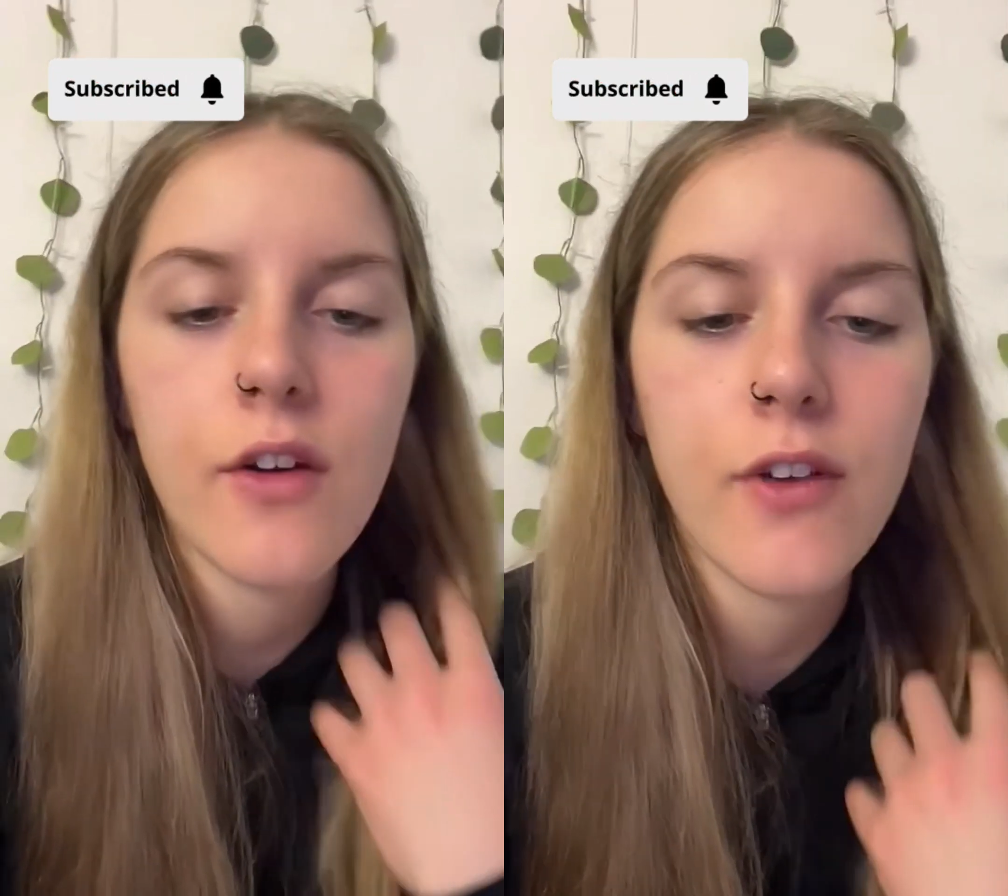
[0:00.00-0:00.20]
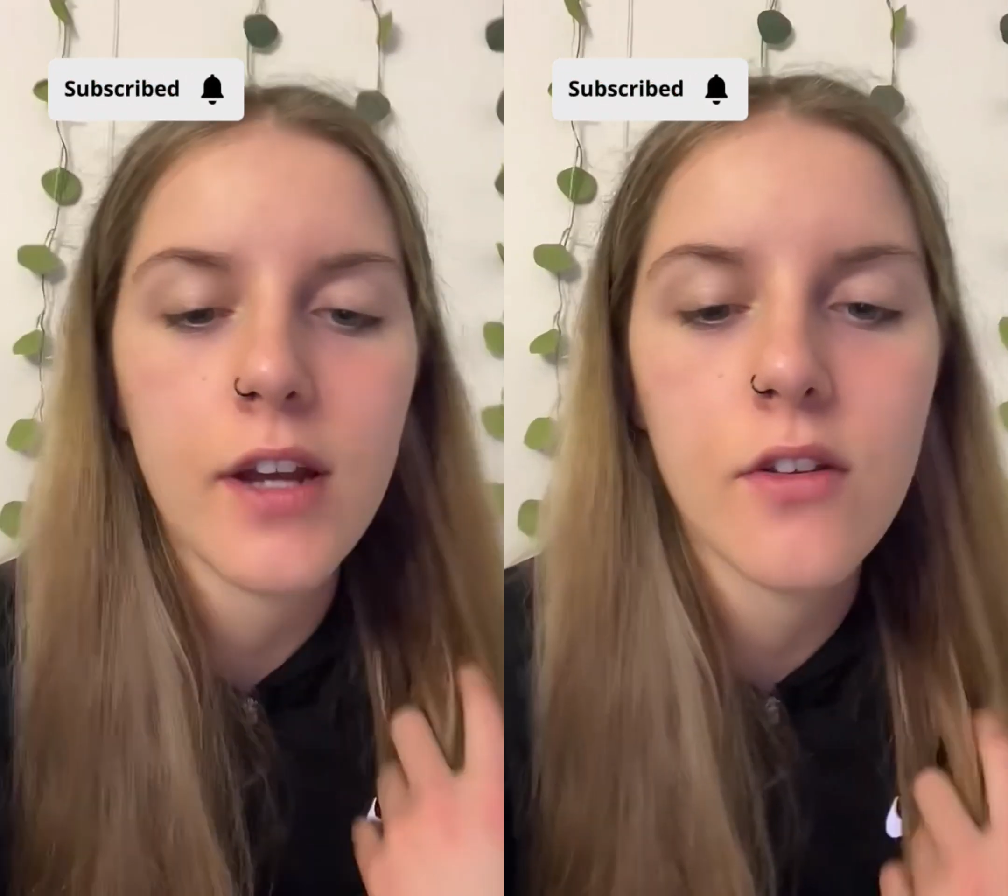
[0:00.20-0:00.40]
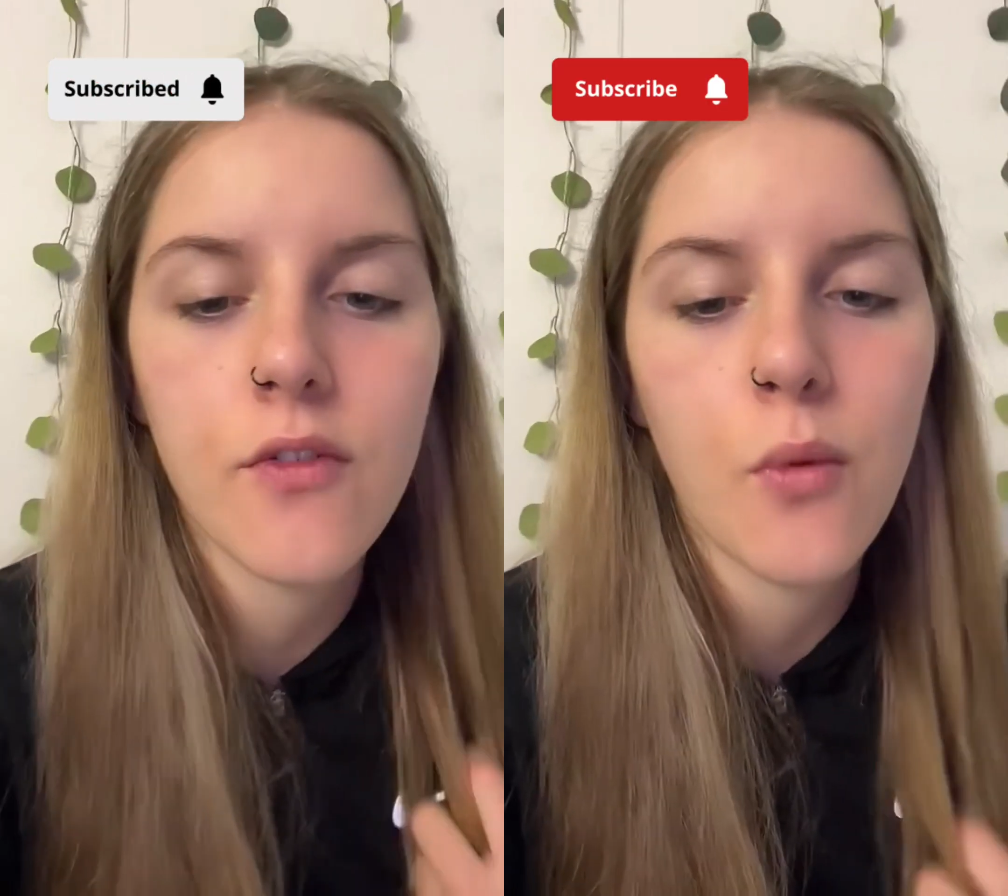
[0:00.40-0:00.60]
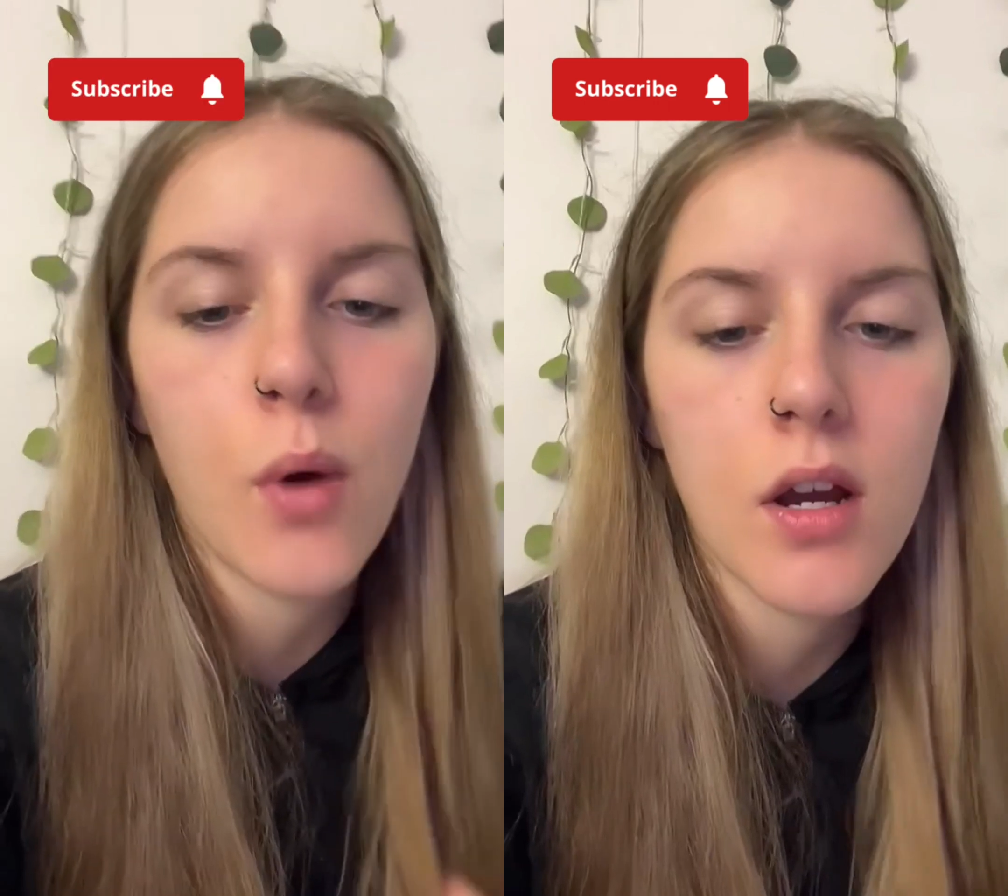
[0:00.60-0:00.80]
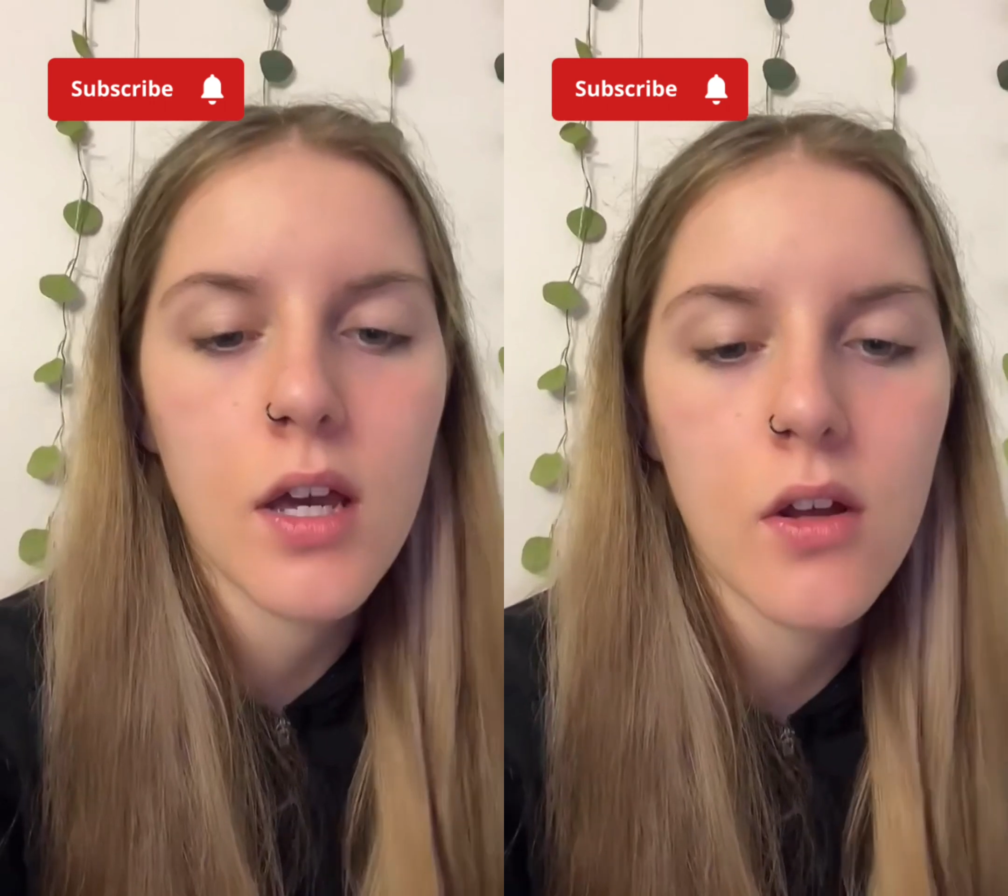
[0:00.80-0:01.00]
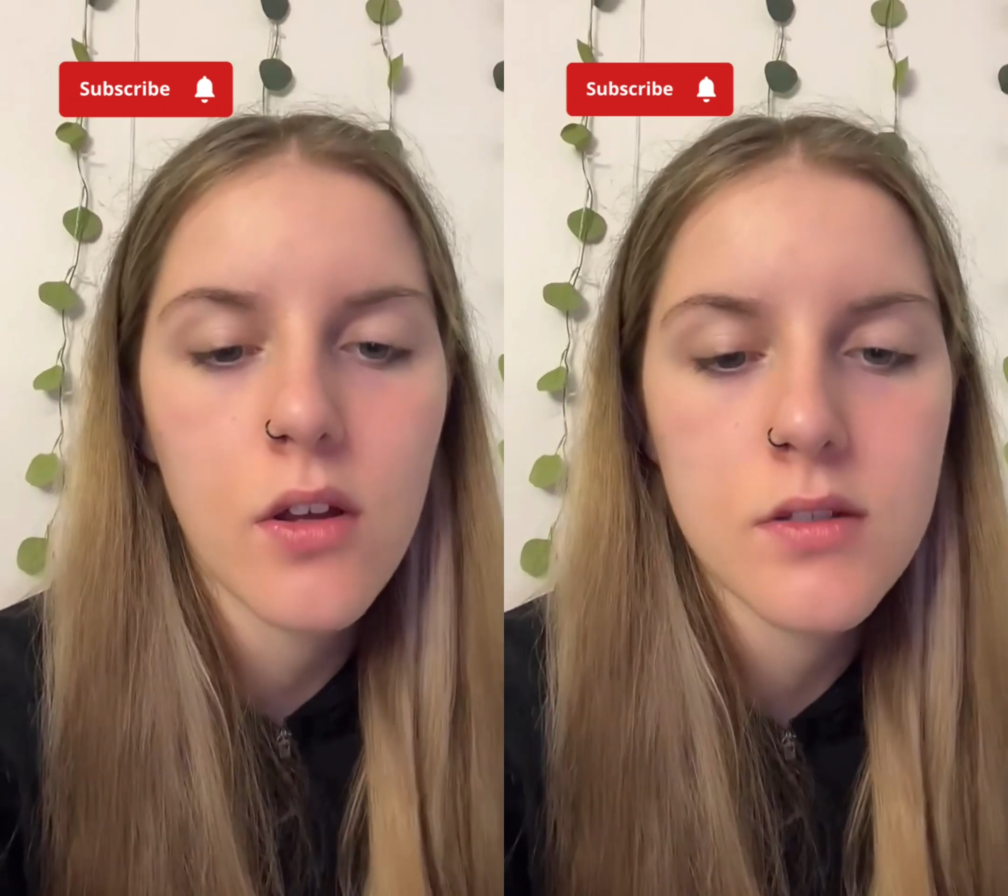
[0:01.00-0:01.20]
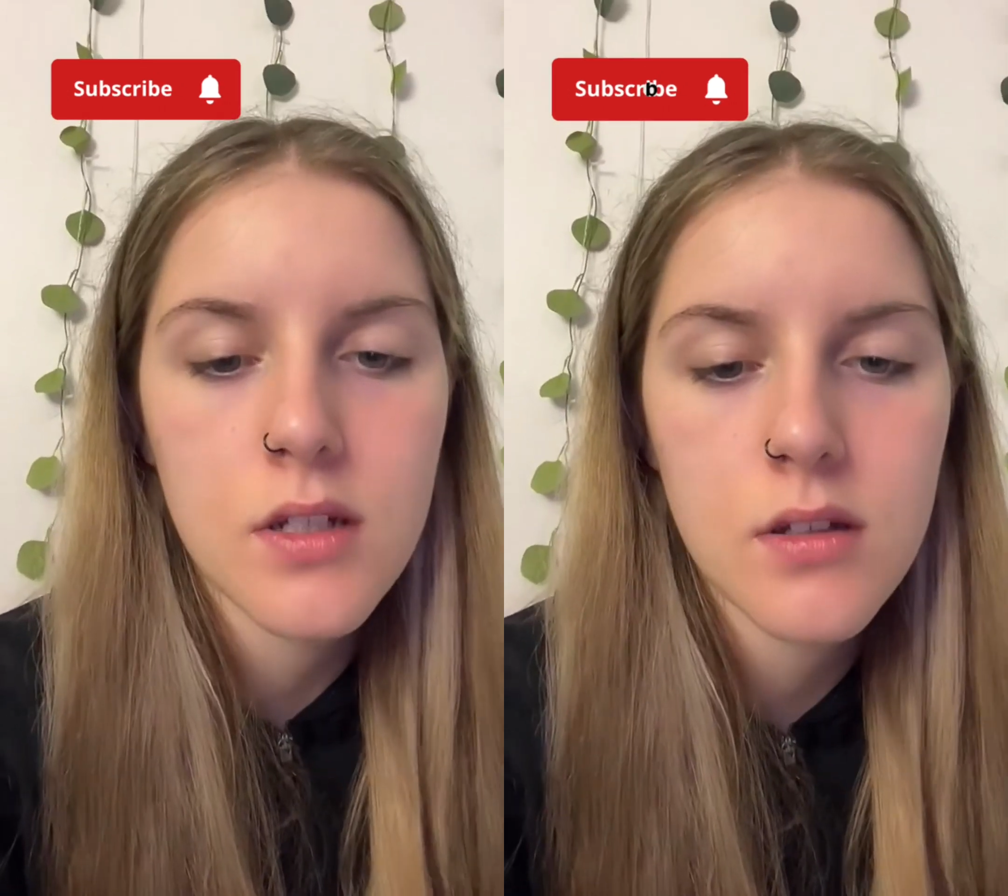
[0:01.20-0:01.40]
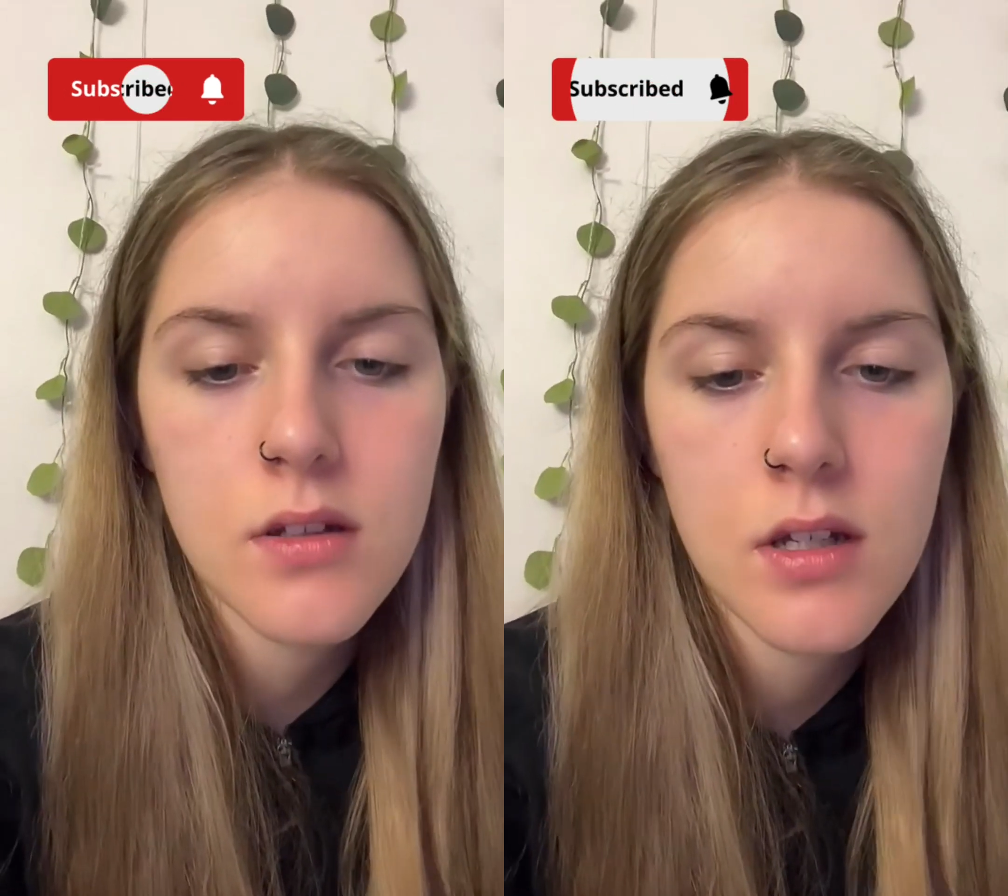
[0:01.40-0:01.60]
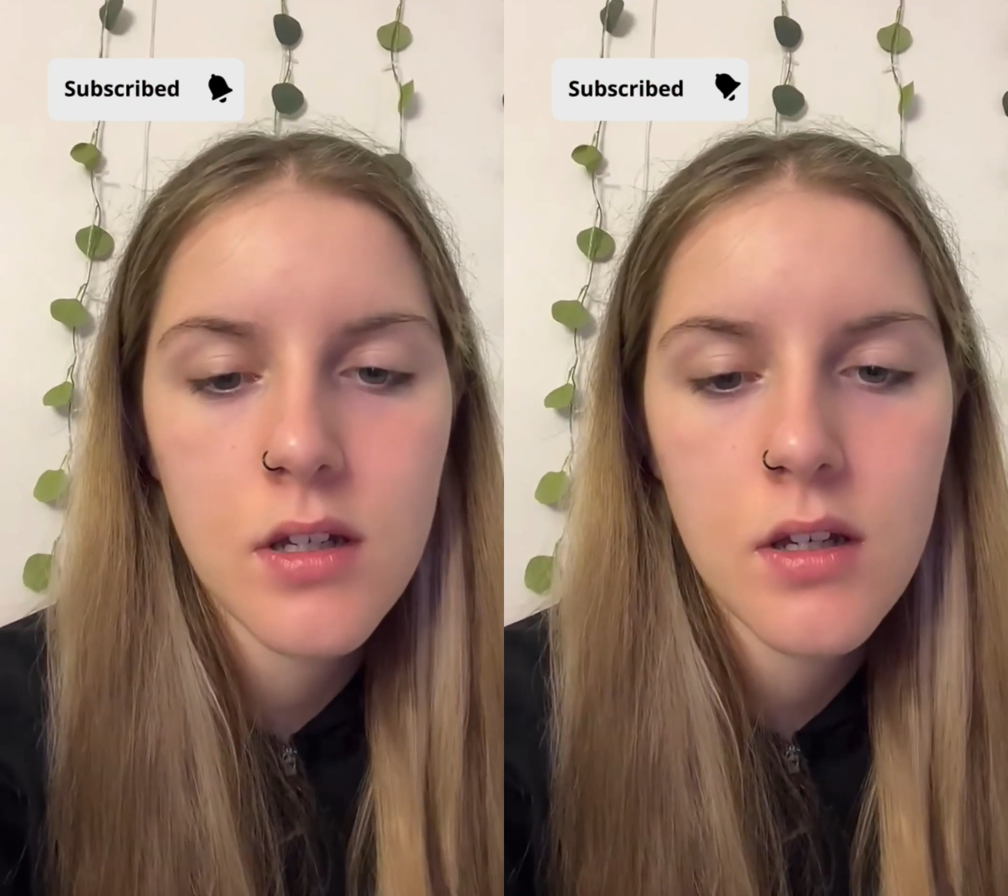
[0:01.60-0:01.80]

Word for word: the effect of a walk-in closet.